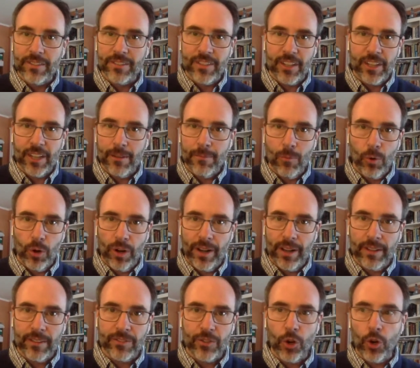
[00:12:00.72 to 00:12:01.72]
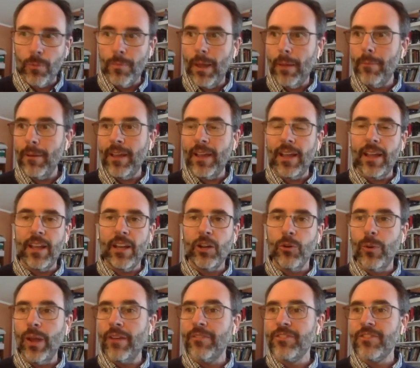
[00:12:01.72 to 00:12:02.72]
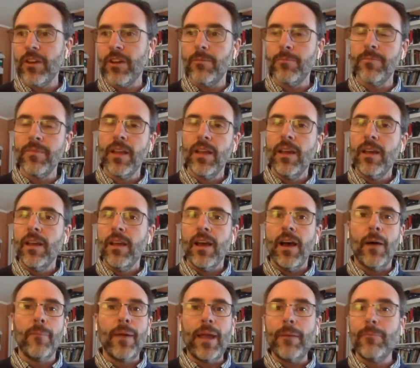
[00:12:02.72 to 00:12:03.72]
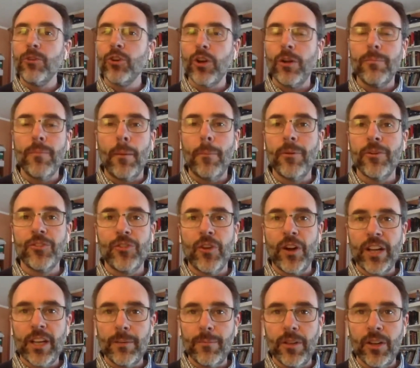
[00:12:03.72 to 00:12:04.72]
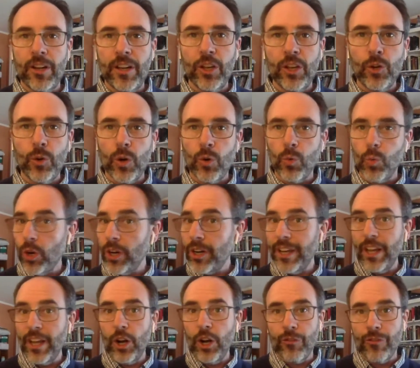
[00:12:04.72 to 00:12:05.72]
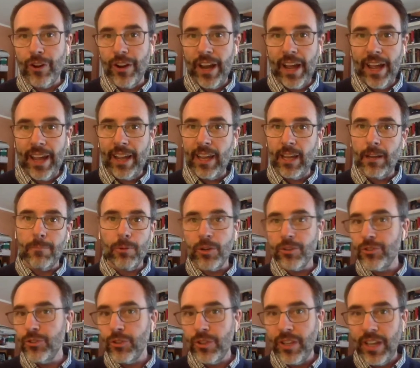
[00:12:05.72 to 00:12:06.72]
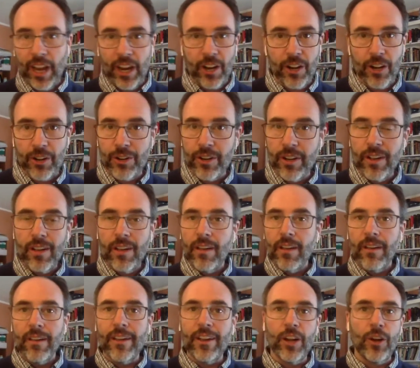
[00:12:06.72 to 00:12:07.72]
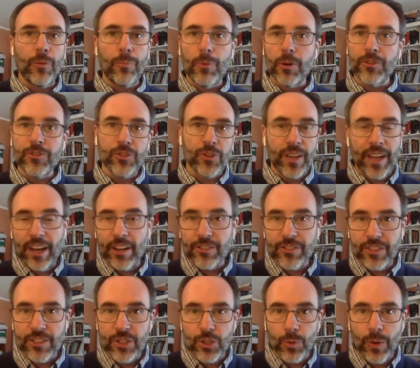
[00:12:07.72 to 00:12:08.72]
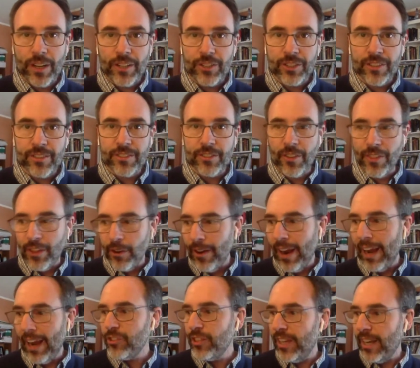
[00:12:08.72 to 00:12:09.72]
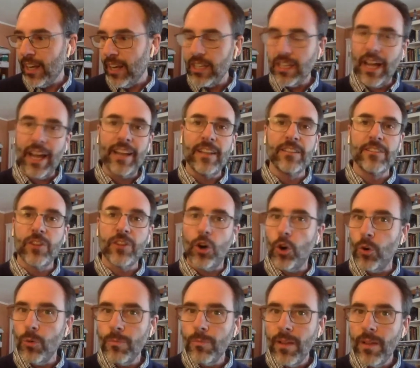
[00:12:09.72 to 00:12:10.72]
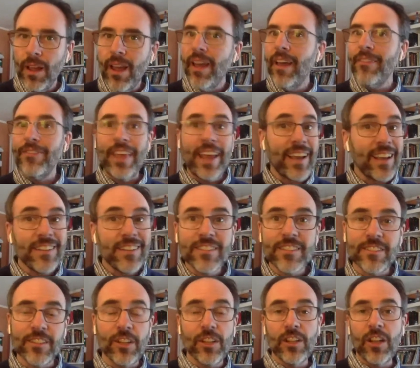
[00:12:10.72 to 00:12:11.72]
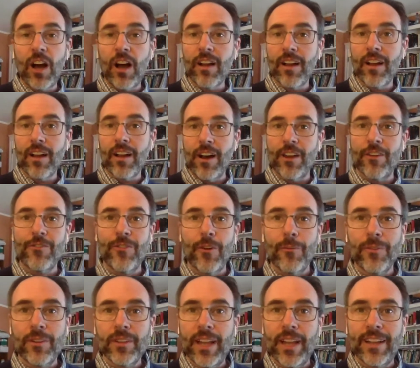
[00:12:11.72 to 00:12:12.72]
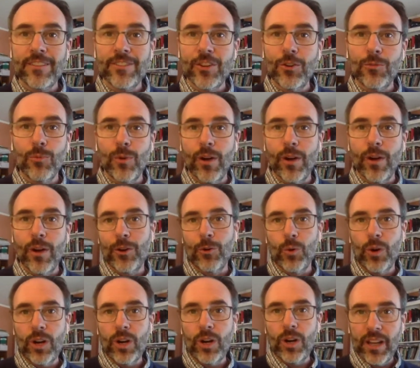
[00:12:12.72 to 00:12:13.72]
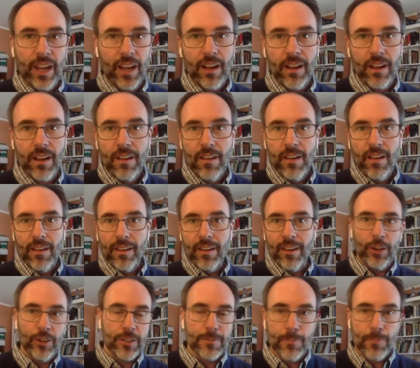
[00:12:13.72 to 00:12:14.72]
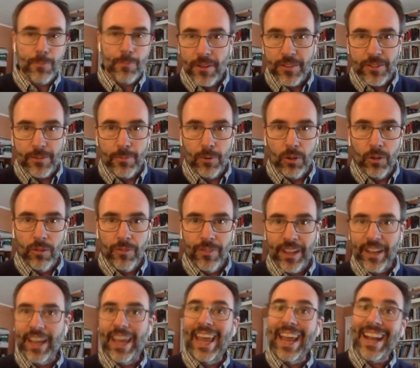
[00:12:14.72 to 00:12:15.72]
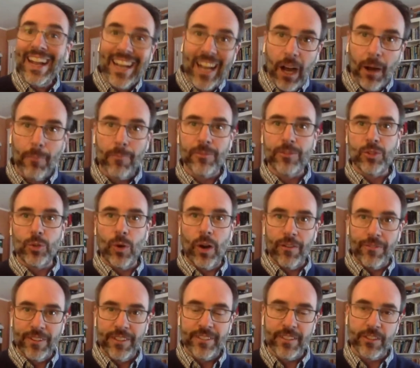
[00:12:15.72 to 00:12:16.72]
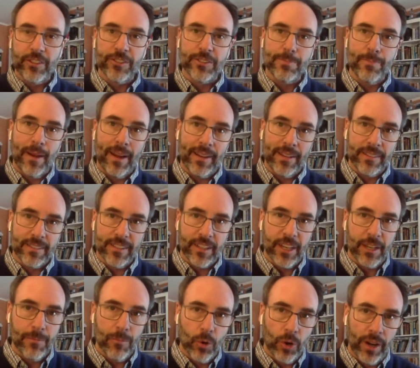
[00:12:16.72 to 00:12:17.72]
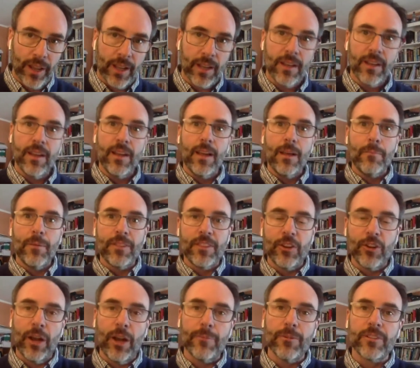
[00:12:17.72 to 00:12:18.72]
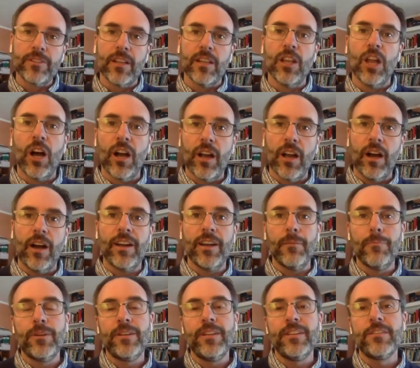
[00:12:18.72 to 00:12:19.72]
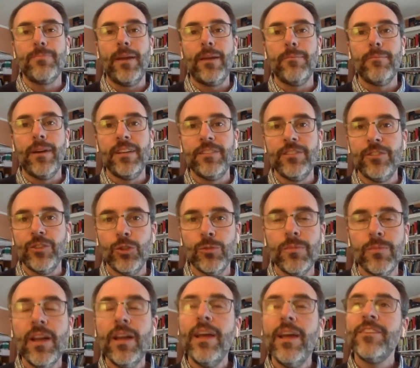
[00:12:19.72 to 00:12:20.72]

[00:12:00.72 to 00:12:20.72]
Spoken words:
Sunday mornings, or maybe, we have some immigrant members of our community who are working overnight in personal care situations. So they're actually at a client's home. They can still log on from client's home while they're working. It's permissible. They can't come to our physical spot on Sunday morning, but they're able to log on and participate by Zoom.